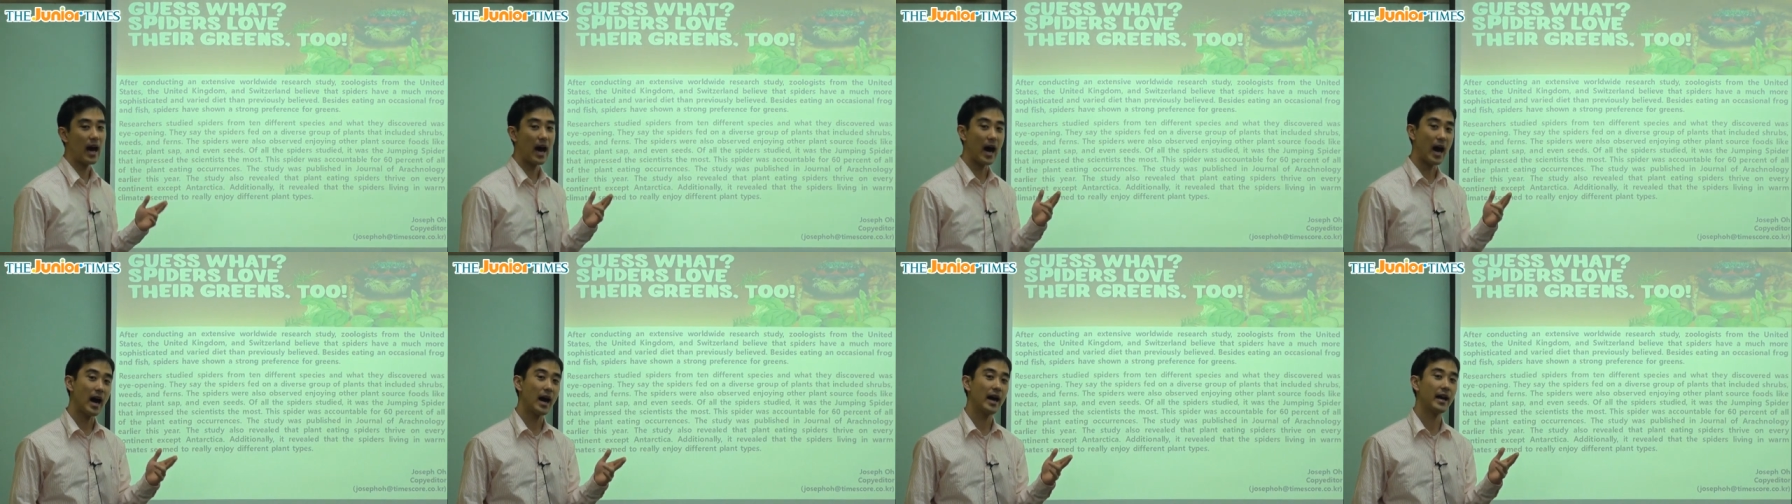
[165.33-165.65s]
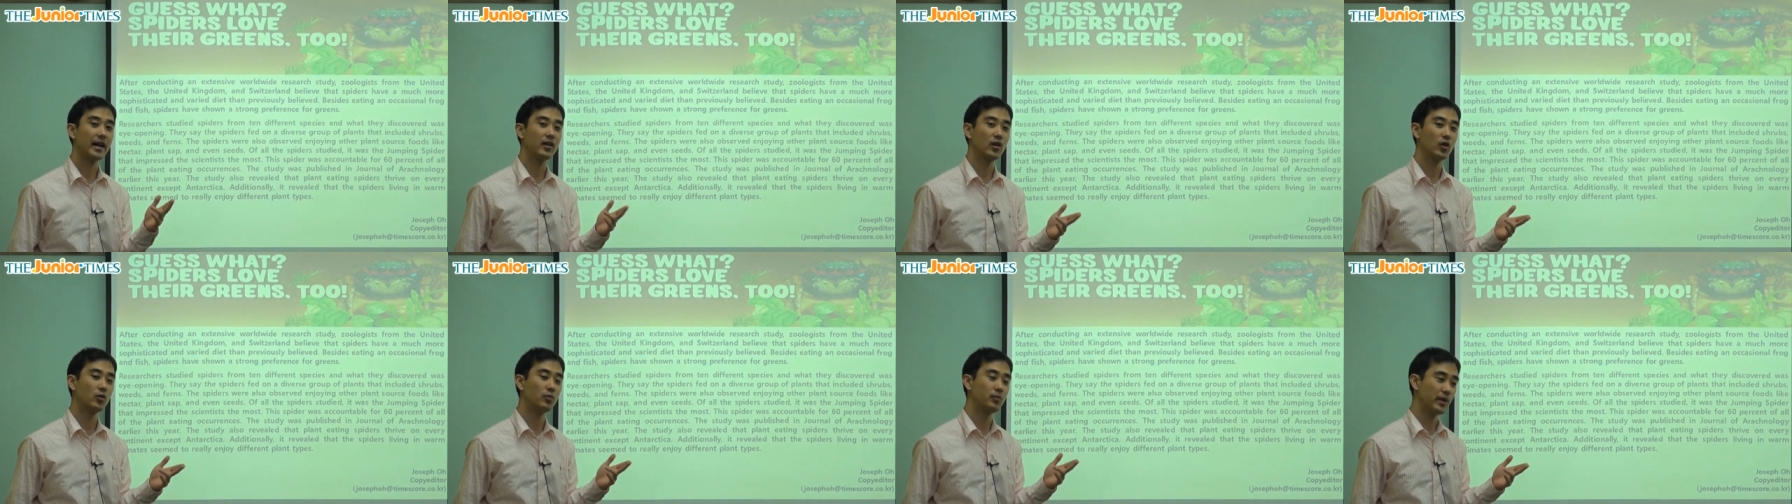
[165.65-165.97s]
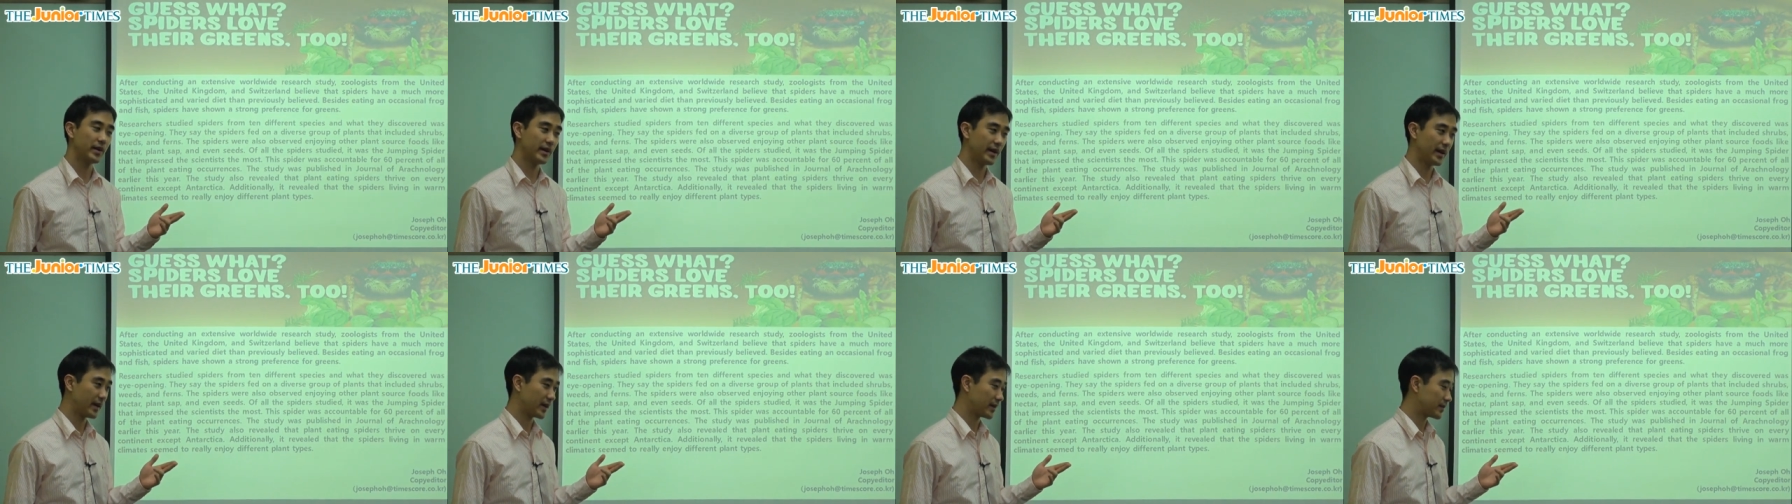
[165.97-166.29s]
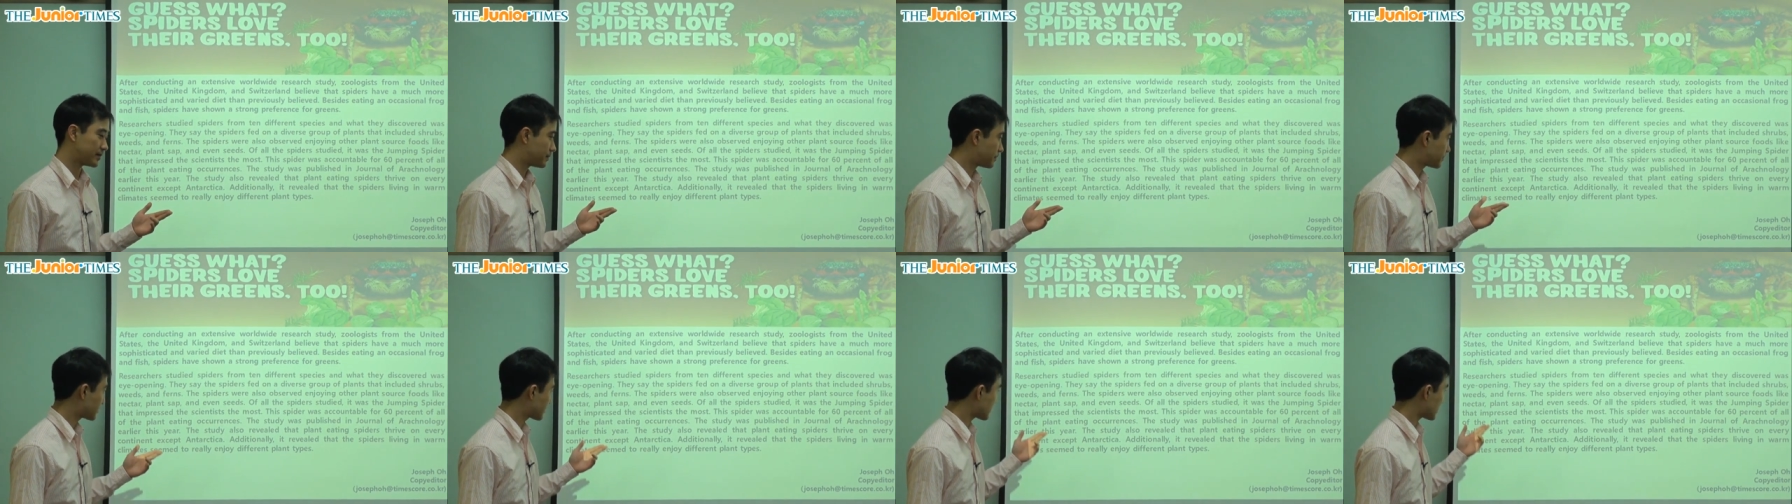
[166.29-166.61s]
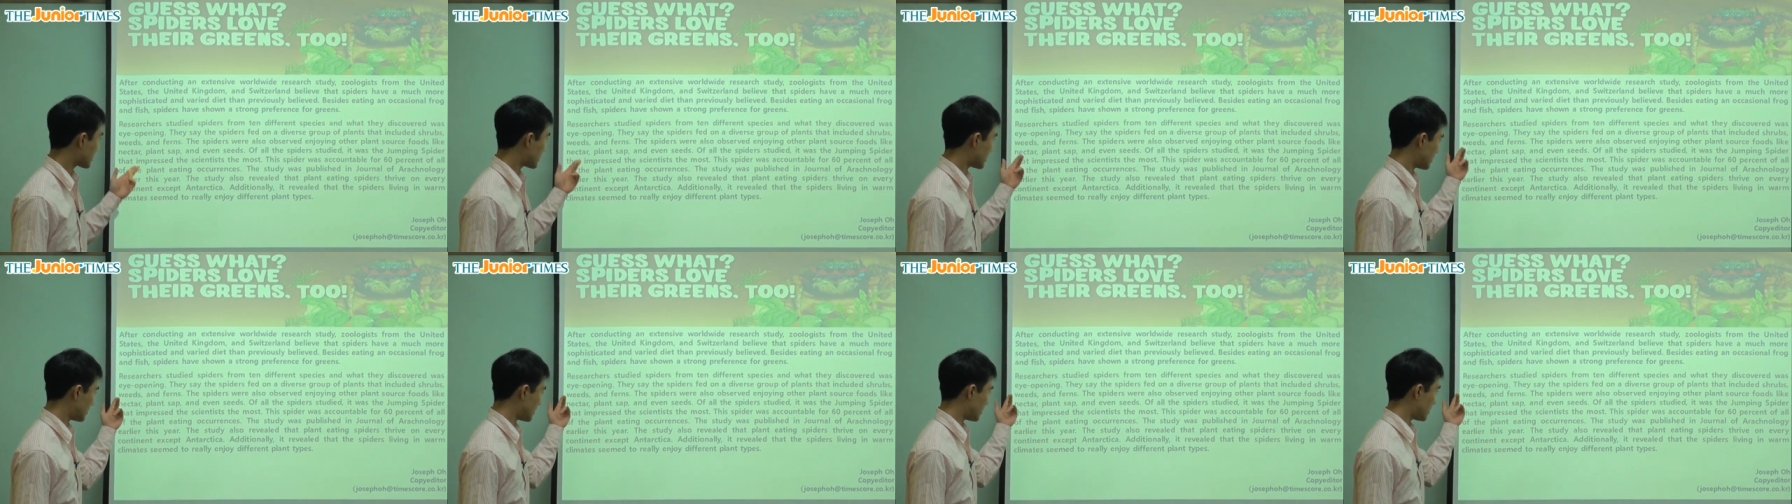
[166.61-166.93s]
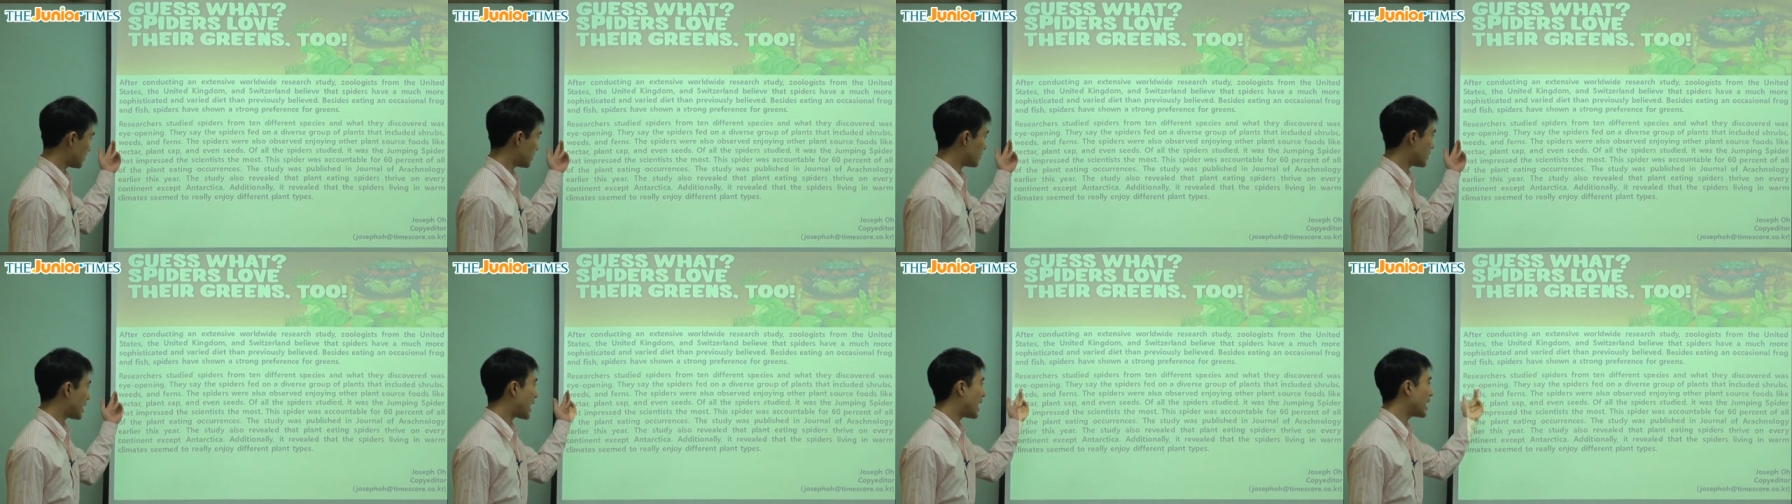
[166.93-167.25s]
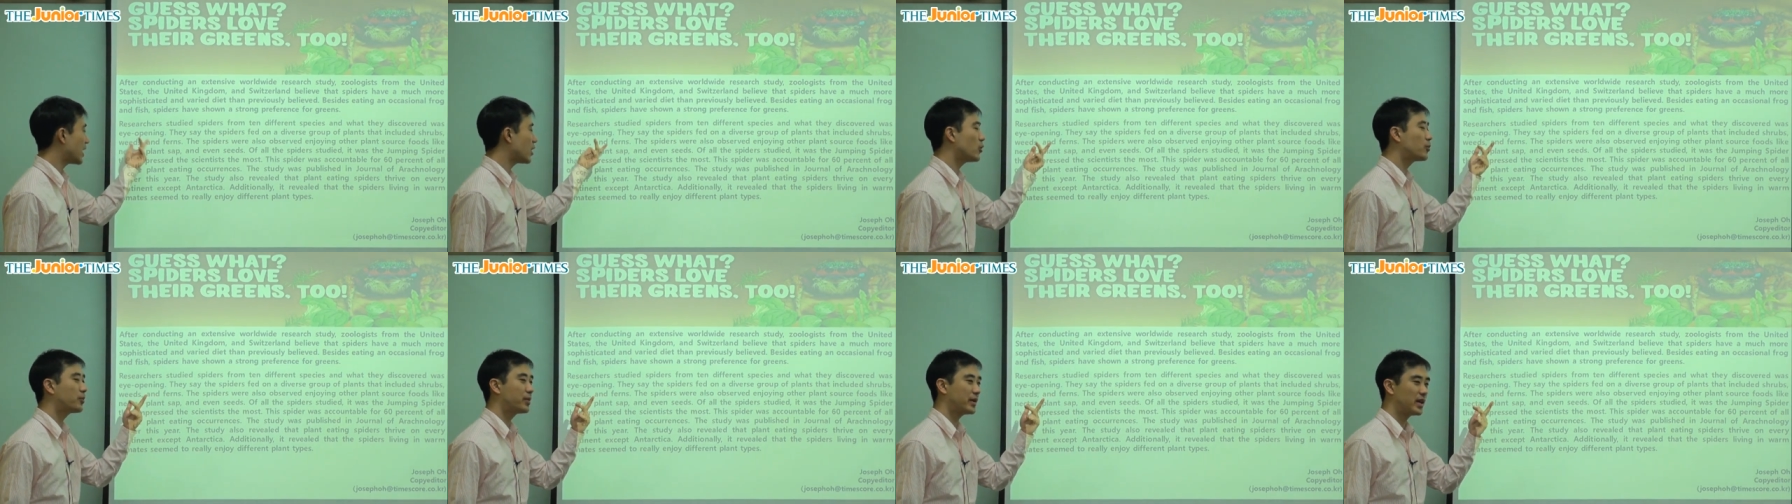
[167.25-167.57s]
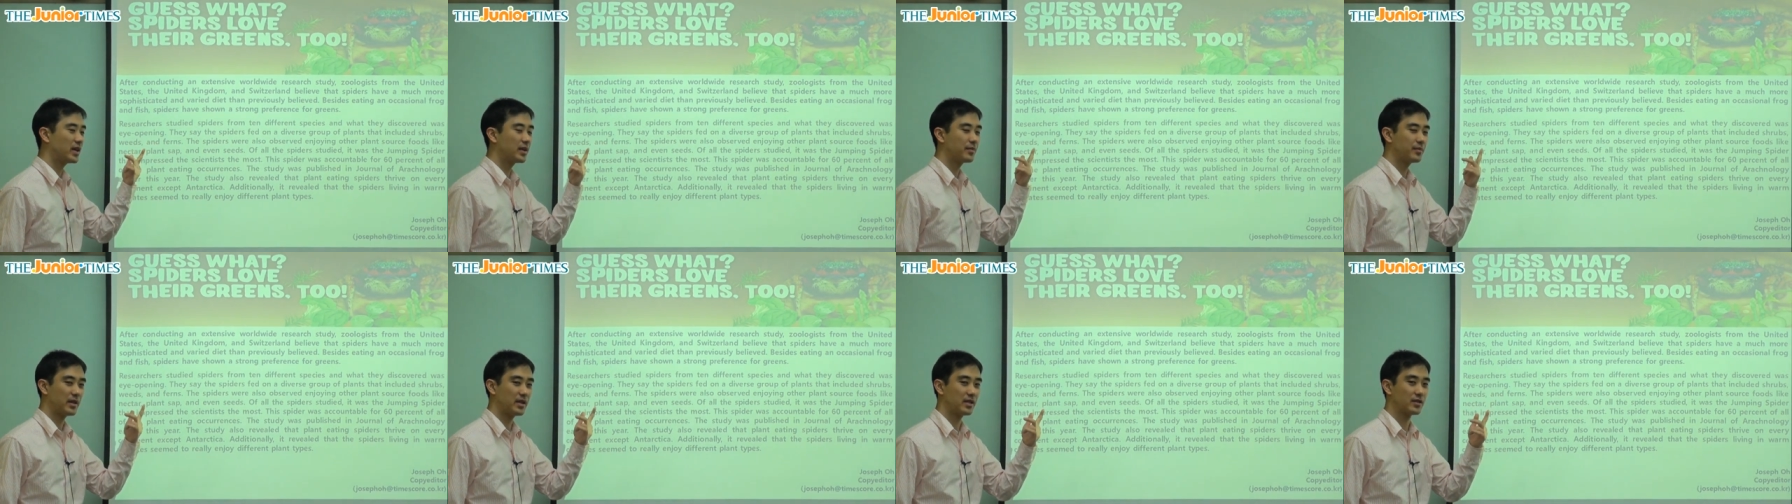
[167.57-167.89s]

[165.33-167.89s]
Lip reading: eye-opening. Eye-opening